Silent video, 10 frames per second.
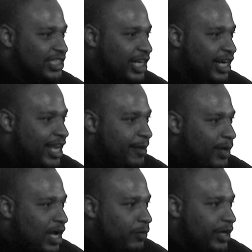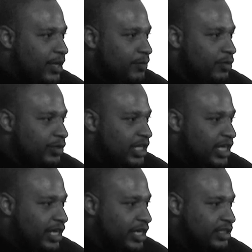sharing that bond with him through the
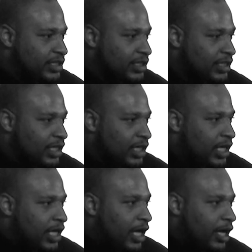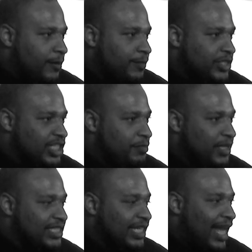years just
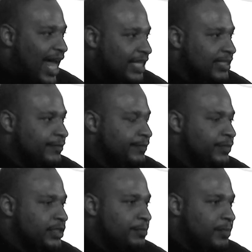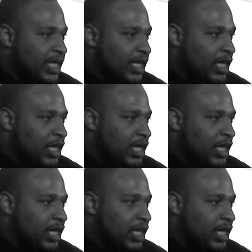meant a lot to me.